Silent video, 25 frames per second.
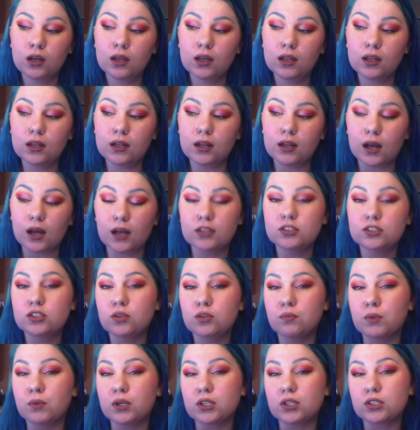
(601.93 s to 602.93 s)
not so
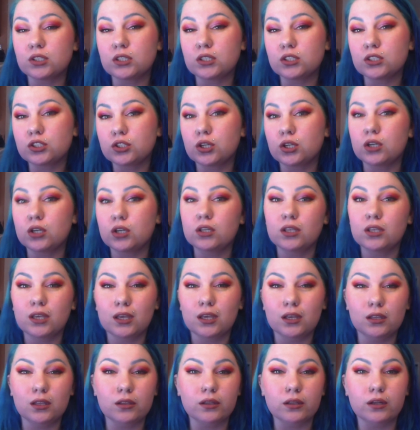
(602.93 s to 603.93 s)
much like
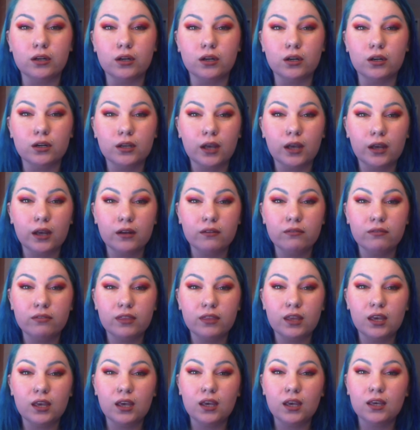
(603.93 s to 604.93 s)
chunky glitter kind of
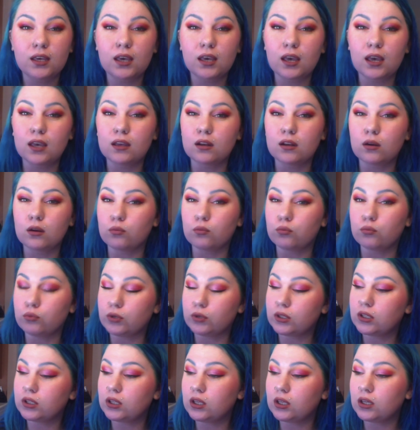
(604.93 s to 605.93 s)
thing, and I
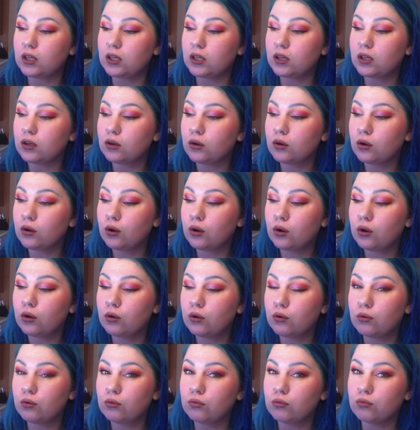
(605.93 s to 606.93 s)
really,
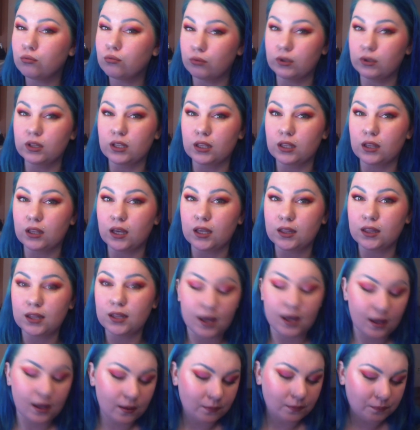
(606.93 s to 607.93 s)
really like
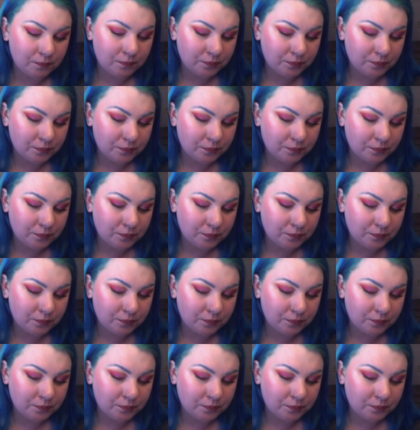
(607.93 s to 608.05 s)
that.